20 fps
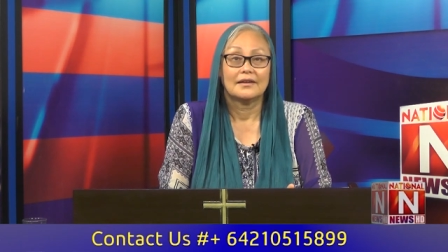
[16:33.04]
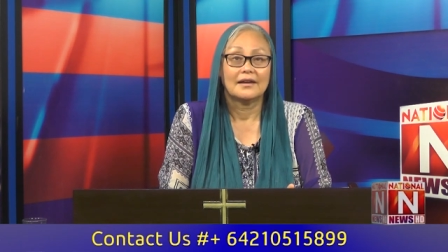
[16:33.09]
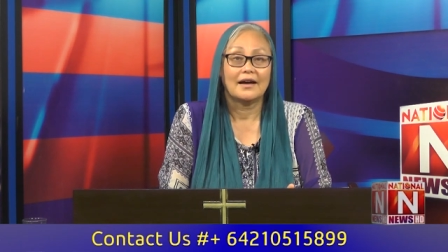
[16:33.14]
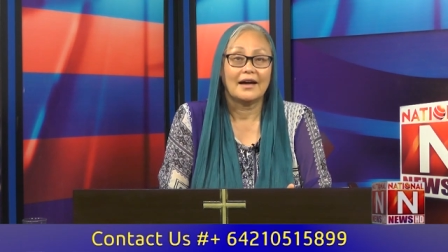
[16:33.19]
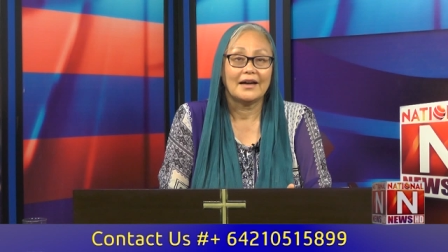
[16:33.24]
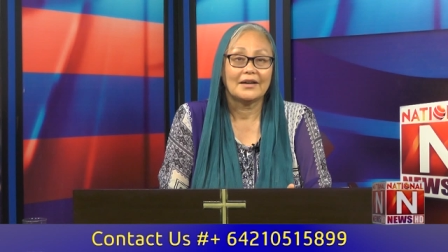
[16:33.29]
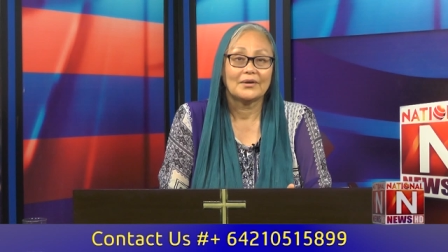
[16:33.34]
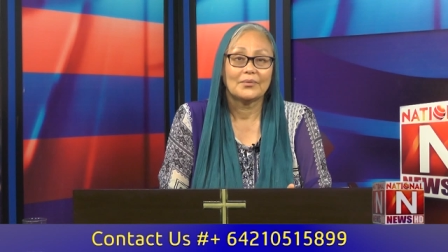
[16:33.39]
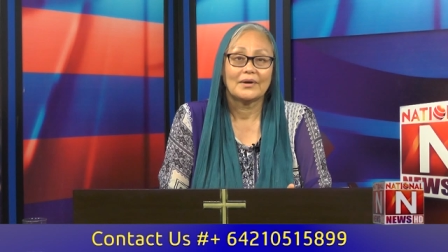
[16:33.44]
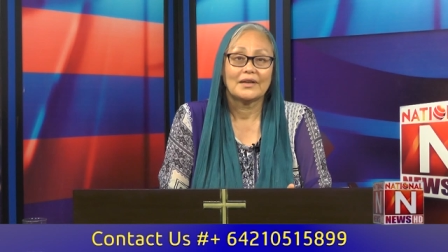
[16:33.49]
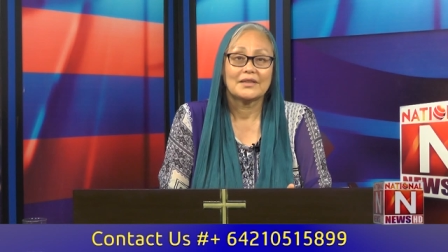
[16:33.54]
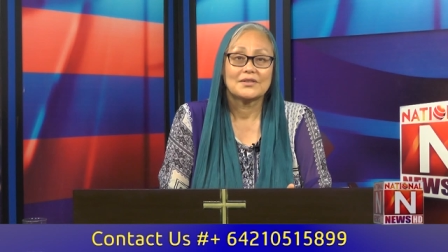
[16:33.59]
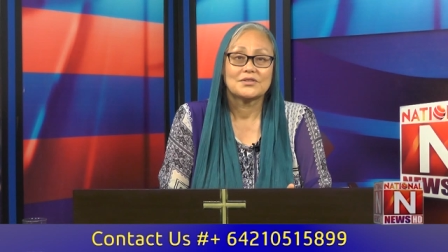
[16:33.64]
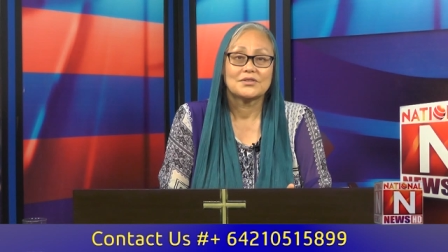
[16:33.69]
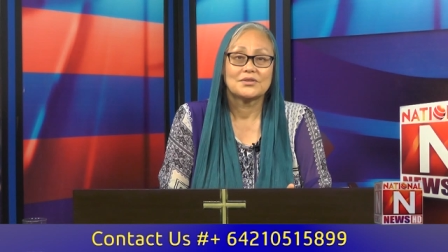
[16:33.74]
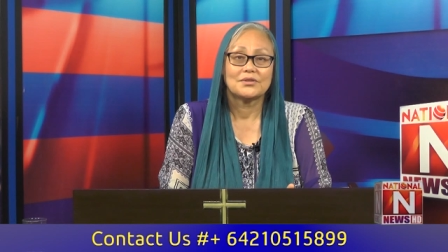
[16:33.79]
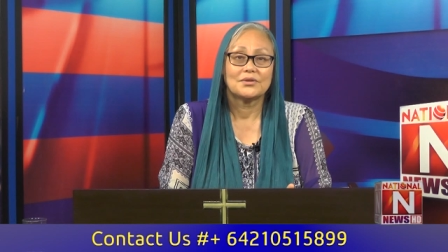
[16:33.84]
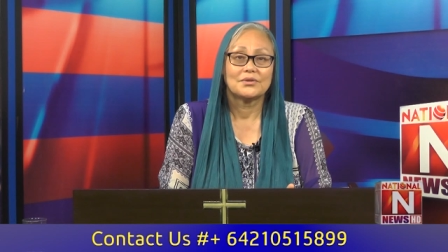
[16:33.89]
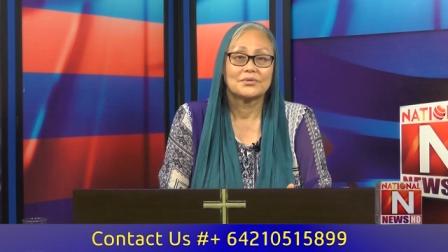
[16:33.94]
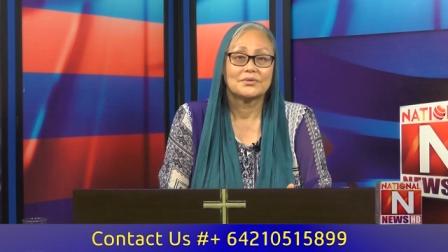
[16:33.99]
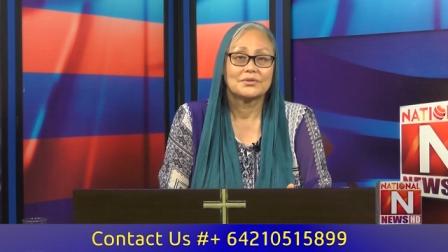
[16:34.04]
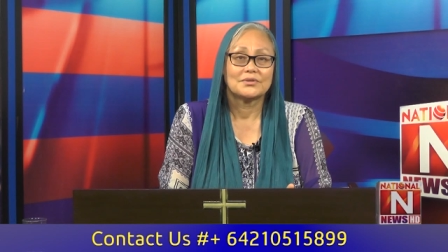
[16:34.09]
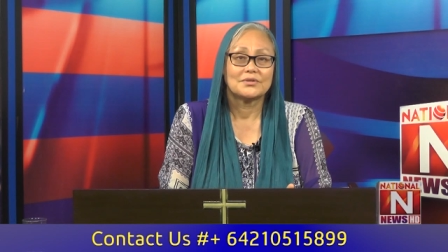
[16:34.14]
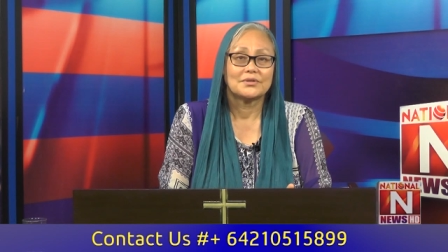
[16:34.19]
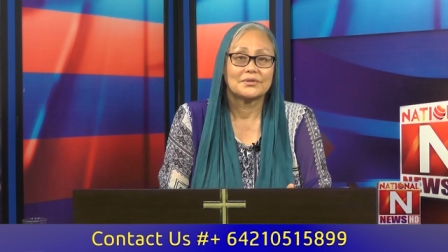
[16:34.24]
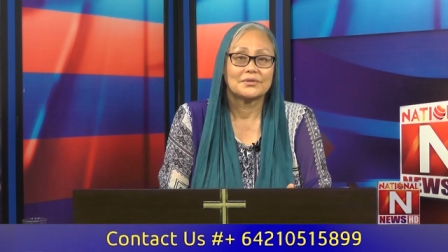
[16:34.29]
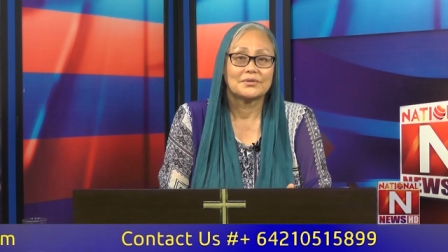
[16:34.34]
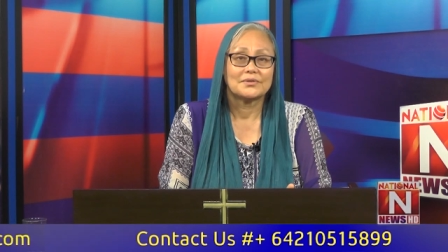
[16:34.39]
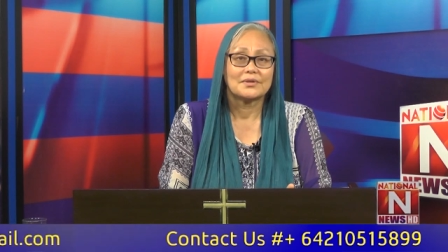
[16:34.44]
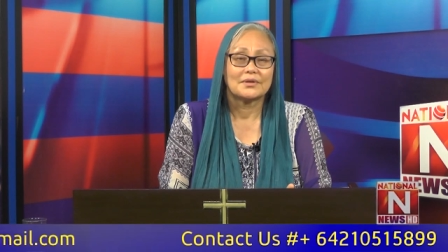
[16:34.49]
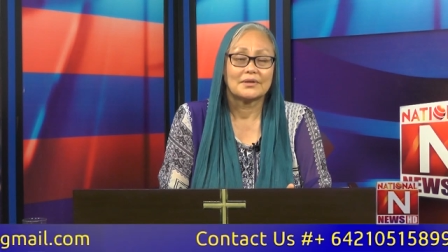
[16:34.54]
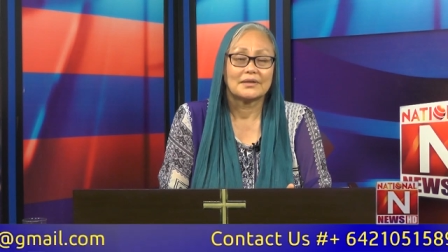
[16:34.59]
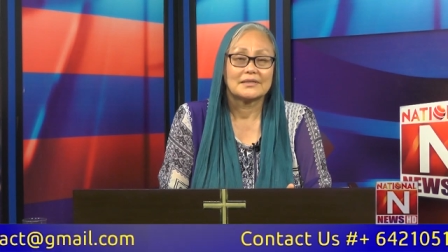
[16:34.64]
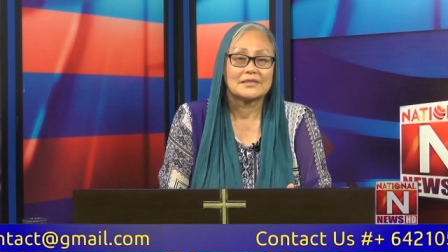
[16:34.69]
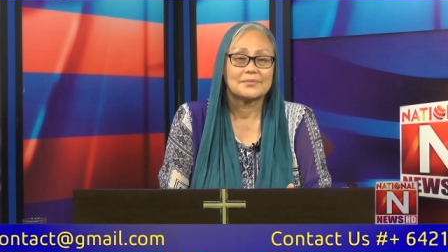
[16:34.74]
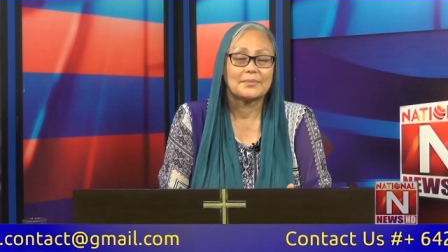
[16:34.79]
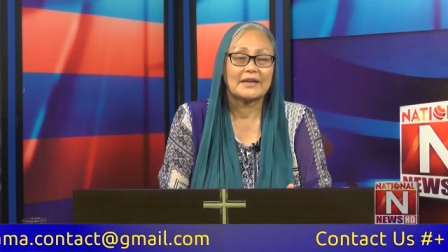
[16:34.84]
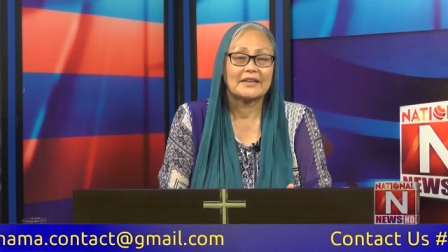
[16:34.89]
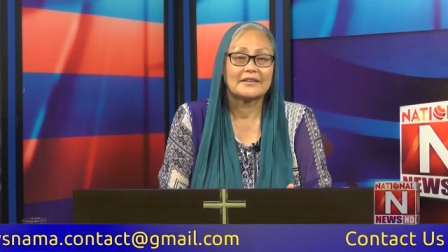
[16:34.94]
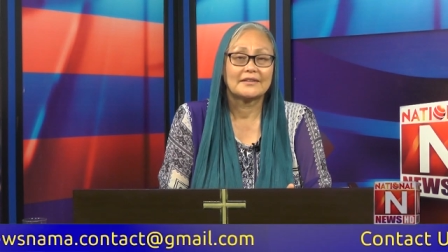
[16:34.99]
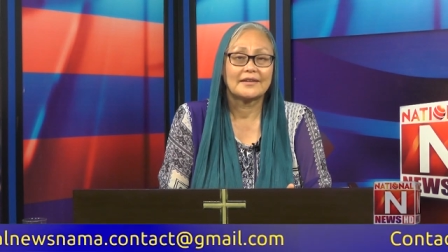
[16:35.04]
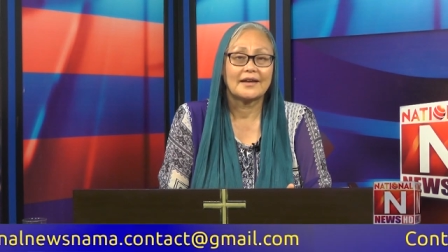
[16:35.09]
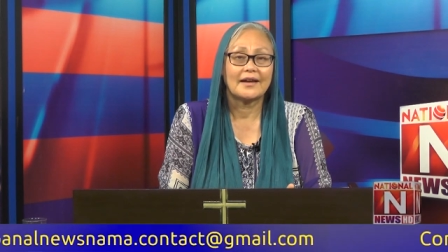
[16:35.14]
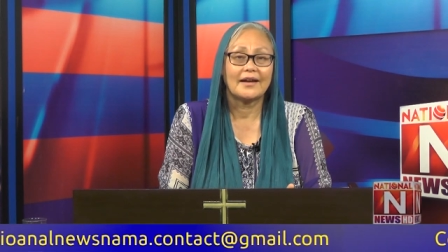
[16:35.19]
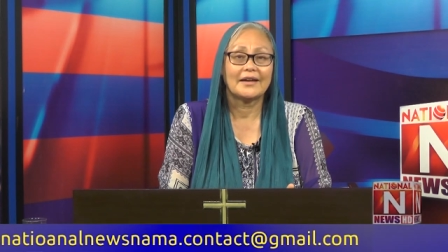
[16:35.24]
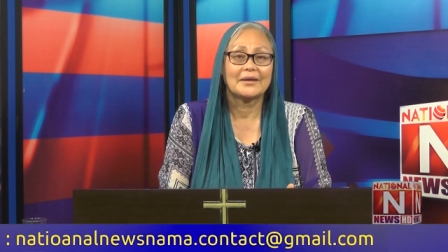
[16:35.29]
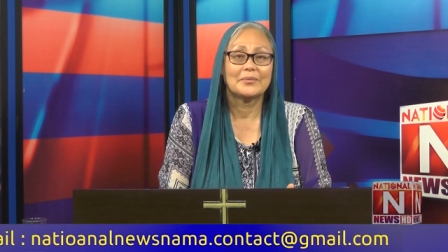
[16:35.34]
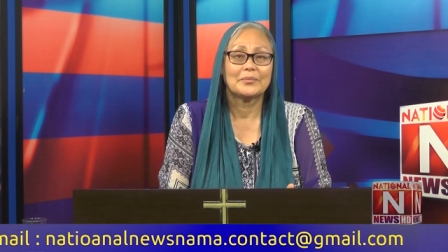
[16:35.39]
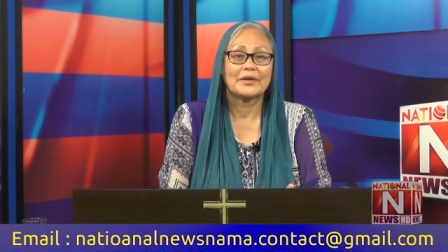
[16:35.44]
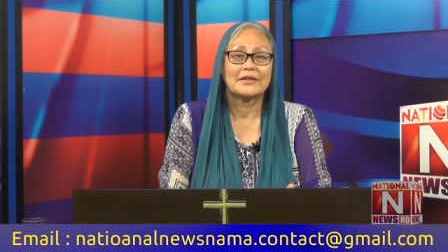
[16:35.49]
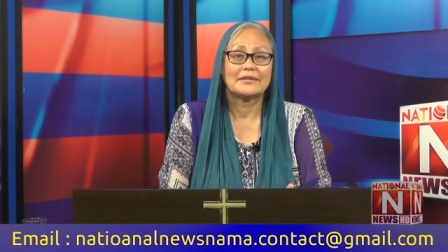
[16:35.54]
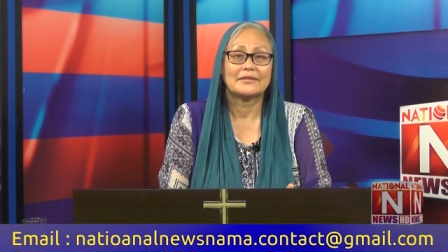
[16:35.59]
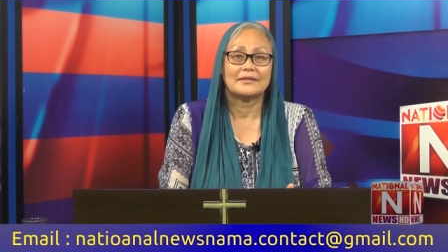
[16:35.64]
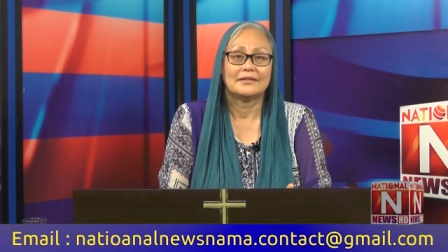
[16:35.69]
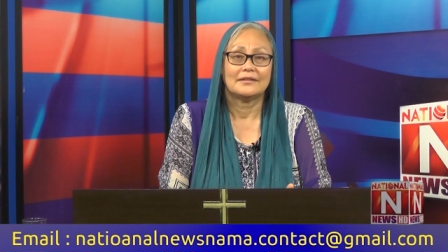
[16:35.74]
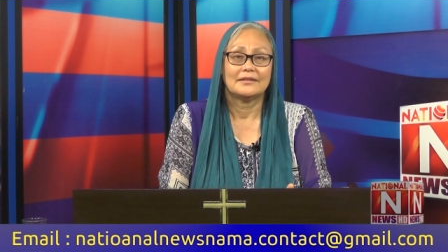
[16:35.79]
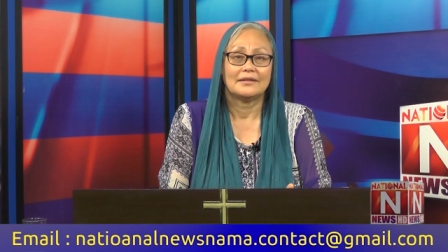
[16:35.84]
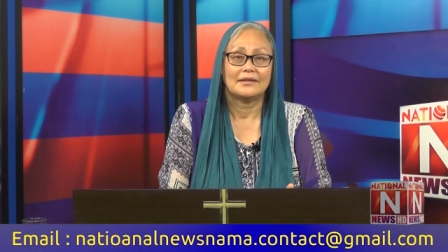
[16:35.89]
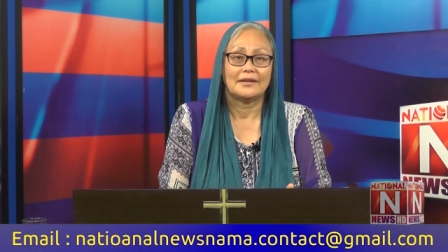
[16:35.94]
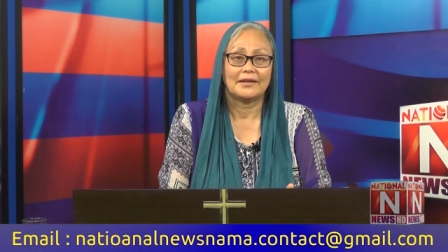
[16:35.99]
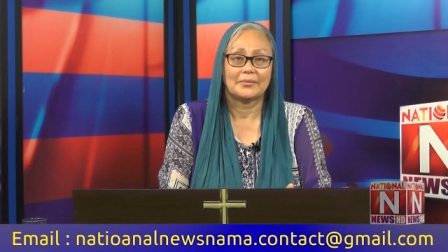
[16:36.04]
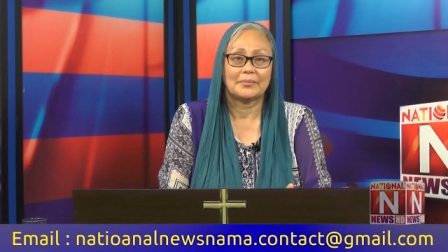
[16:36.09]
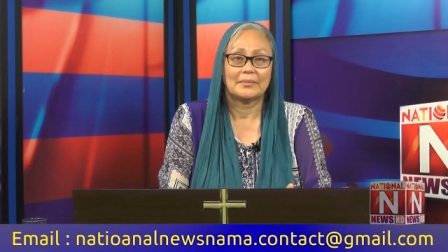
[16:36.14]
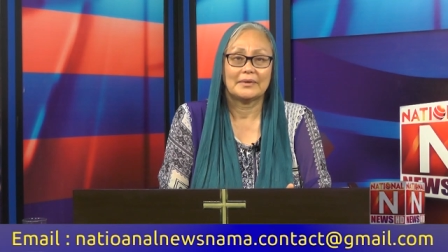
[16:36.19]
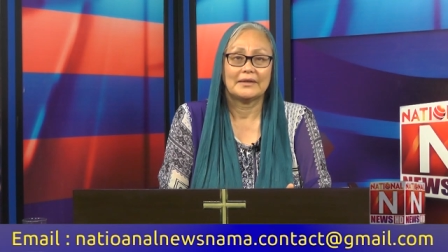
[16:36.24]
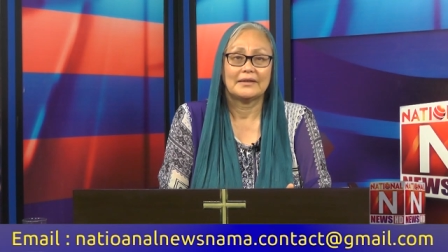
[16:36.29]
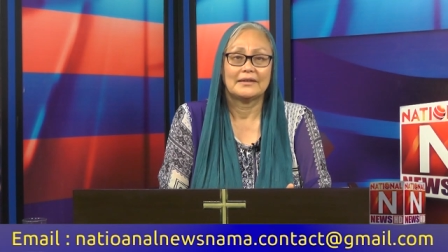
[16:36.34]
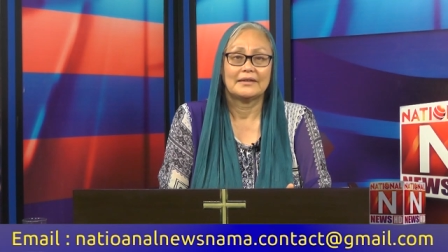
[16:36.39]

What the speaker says: God wants you to spend time with Him.